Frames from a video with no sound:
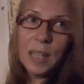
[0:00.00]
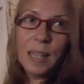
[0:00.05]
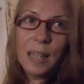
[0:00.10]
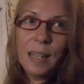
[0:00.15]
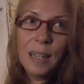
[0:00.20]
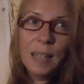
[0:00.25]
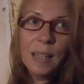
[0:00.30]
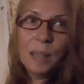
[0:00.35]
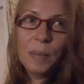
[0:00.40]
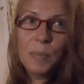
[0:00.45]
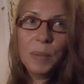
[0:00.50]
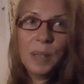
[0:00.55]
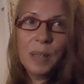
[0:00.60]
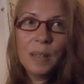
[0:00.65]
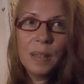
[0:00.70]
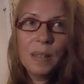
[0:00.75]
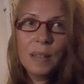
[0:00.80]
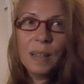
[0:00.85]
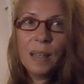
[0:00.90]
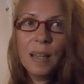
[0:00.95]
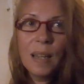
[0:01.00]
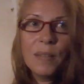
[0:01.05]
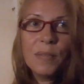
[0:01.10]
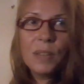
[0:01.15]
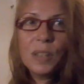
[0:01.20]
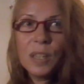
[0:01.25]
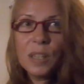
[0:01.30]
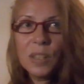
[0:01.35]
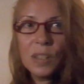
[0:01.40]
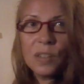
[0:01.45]
kill? I mean, they
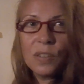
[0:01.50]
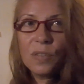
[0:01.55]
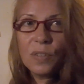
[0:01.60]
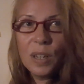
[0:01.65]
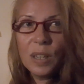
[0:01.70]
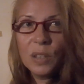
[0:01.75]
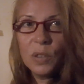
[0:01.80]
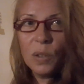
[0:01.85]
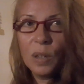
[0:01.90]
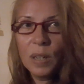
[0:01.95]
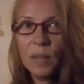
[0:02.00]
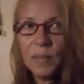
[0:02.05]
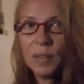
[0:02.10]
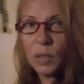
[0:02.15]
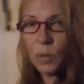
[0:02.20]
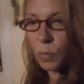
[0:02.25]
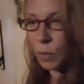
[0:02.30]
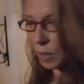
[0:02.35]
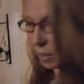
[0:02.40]
have just as right to live as